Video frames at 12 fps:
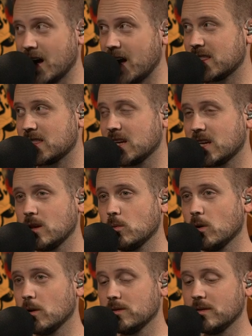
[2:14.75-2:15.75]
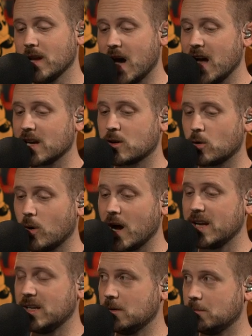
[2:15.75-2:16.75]
I think okay. he will not
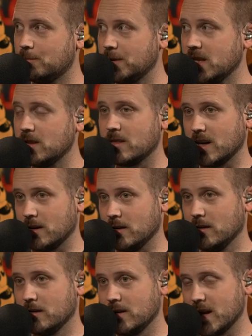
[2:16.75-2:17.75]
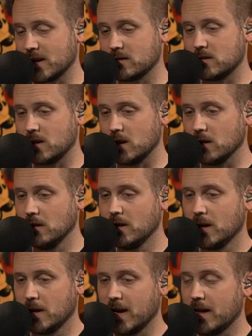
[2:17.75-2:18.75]
quite be there next year.
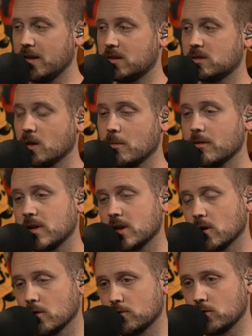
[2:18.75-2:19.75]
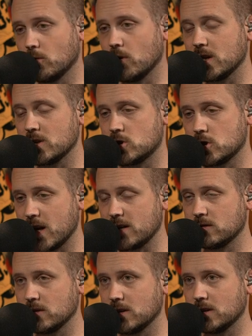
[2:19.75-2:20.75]
I think some of it goes to what
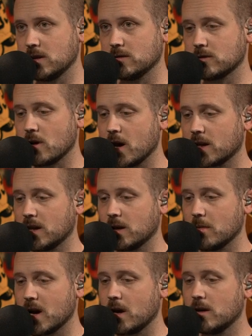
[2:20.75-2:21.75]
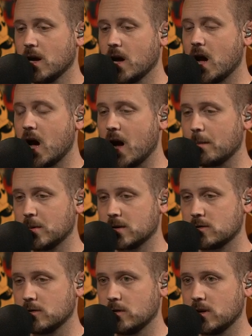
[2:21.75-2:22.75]
Jason is talking about
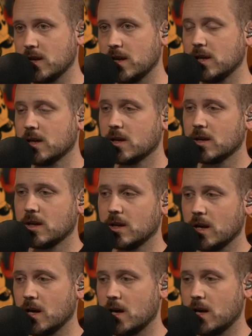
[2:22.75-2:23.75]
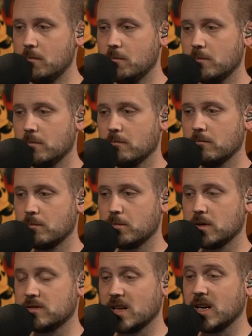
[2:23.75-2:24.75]
opportunity, um,
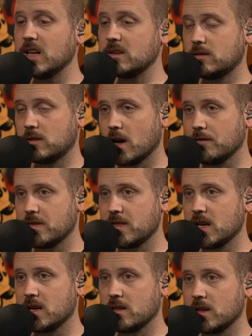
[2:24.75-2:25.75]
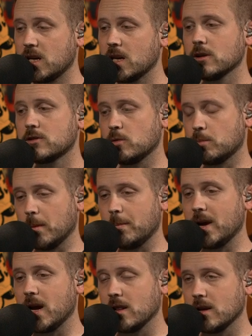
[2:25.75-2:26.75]
presented itself at the end of the year to
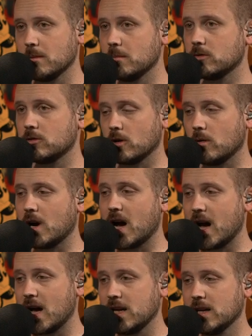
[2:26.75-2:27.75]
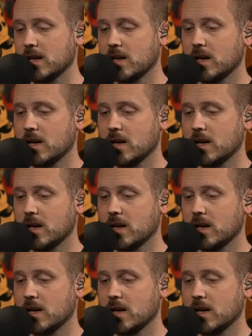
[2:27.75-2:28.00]
propel him so high.